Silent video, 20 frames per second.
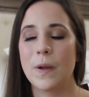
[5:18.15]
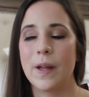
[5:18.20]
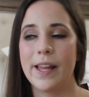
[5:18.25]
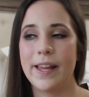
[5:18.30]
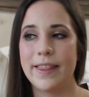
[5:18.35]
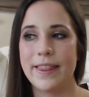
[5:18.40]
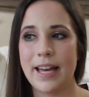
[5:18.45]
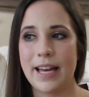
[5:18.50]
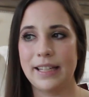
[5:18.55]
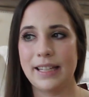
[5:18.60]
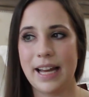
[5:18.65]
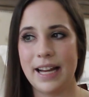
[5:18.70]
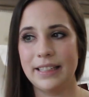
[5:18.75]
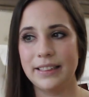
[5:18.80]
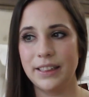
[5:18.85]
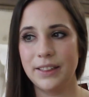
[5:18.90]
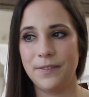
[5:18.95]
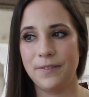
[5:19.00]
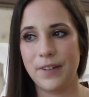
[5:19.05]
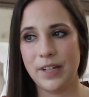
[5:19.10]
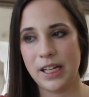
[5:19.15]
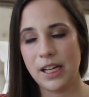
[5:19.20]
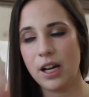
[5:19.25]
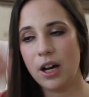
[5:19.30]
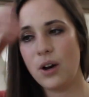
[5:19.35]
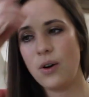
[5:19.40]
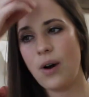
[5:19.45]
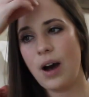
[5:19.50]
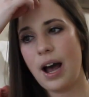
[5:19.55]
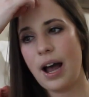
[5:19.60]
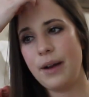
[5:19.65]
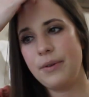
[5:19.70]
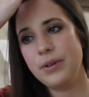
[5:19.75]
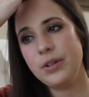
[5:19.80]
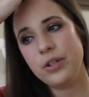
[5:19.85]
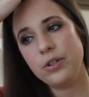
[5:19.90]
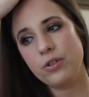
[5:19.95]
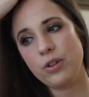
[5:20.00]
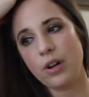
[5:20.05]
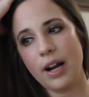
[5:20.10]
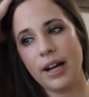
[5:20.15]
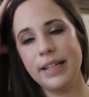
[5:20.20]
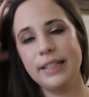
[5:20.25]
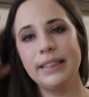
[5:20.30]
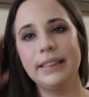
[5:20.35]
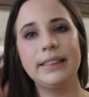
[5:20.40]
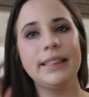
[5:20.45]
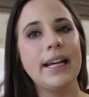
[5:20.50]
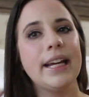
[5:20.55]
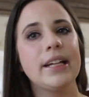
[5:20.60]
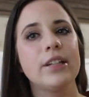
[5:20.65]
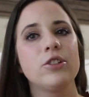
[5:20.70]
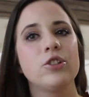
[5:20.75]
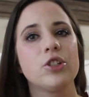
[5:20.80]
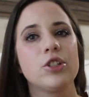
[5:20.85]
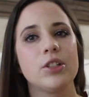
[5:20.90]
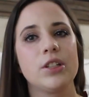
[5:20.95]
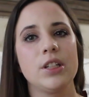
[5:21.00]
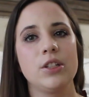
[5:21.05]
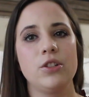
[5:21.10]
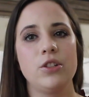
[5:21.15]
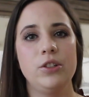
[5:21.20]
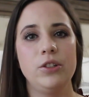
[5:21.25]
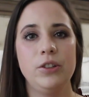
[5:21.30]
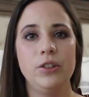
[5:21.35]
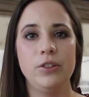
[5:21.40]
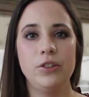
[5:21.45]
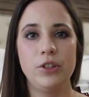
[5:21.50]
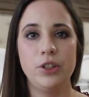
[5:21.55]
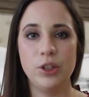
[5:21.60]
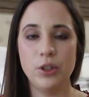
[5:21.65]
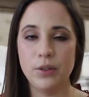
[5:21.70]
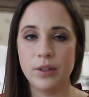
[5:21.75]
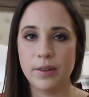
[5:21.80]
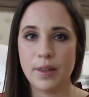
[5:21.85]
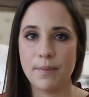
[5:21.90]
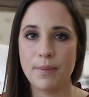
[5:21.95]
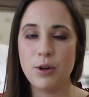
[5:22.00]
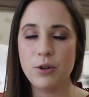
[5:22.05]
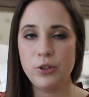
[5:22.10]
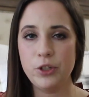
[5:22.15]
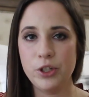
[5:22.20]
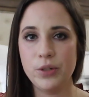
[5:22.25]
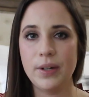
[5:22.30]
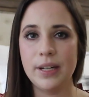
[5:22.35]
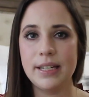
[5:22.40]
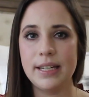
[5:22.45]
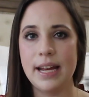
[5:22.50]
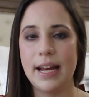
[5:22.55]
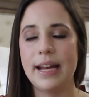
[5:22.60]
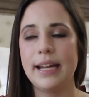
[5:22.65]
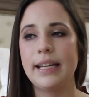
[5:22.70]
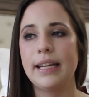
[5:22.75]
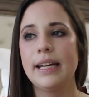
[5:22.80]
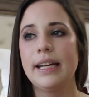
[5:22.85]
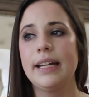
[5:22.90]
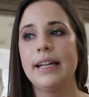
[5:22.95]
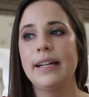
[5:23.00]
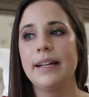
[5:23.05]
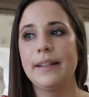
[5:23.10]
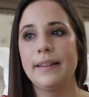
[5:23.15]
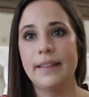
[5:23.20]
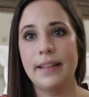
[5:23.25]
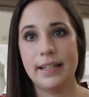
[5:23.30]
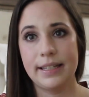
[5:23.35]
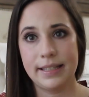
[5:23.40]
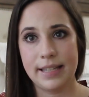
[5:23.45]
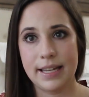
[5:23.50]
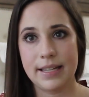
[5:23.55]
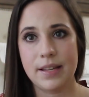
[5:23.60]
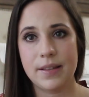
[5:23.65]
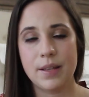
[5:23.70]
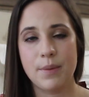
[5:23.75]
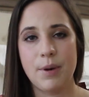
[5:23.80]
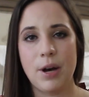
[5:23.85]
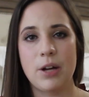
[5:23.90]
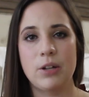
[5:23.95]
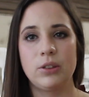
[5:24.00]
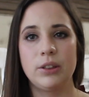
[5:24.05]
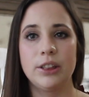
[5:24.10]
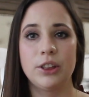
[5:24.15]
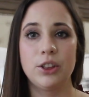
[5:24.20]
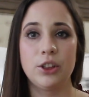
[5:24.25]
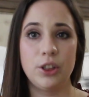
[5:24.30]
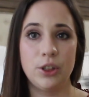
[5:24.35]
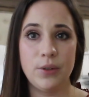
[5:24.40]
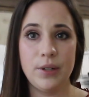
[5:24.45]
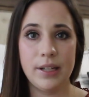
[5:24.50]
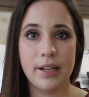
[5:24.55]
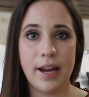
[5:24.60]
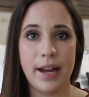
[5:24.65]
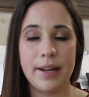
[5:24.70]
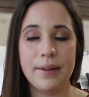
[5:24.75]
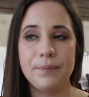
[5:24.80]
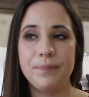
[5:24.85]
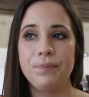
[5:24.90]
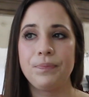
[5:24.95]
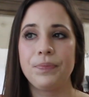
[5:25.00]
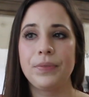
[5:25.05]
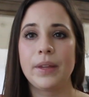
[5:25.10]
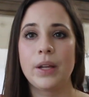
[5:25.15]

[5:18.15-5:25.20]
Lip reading: in that last video, I was trying to take just the most you can take that it says on the bottle is 2 at night,